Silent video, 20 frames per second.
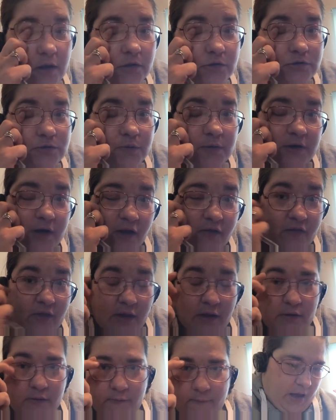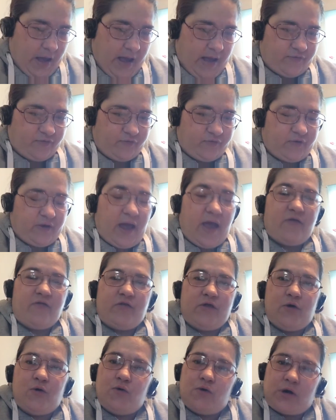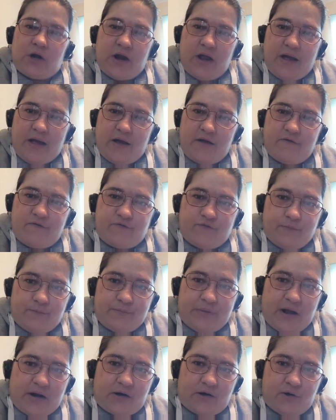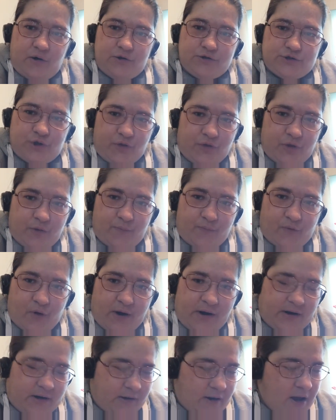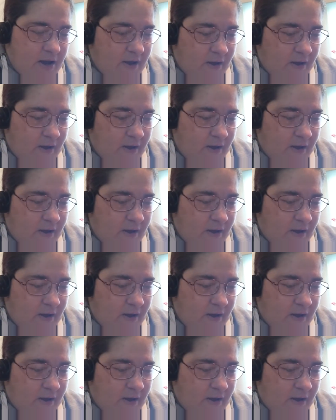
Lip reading: into another and getting the all clear from blood clots on the brain,